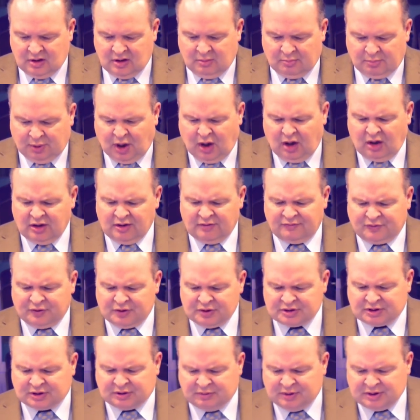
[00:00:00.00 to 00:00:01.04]
Paul in 1
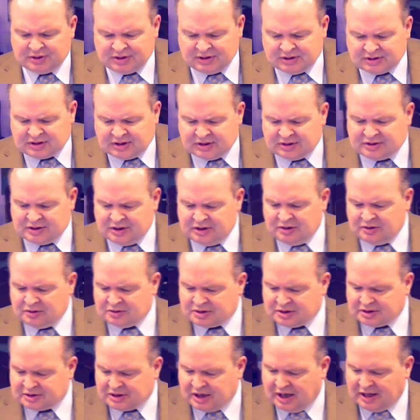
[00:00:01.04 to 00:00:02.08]
Corinthians continues
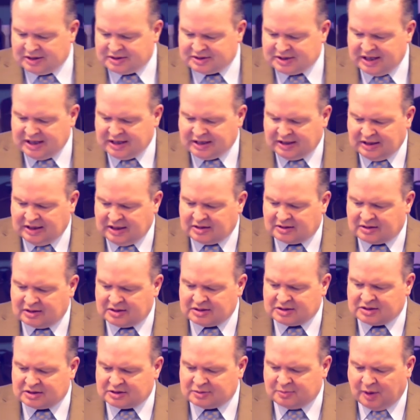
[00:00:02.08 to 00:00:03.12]
the thought, take, eat,
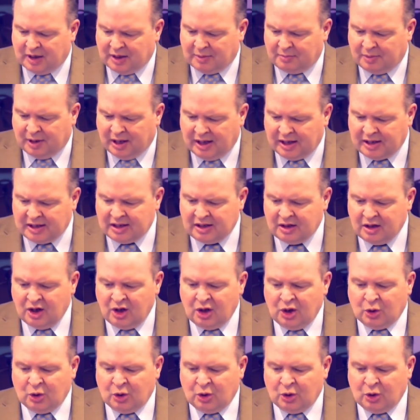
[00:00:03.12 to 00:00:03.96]
this is my body,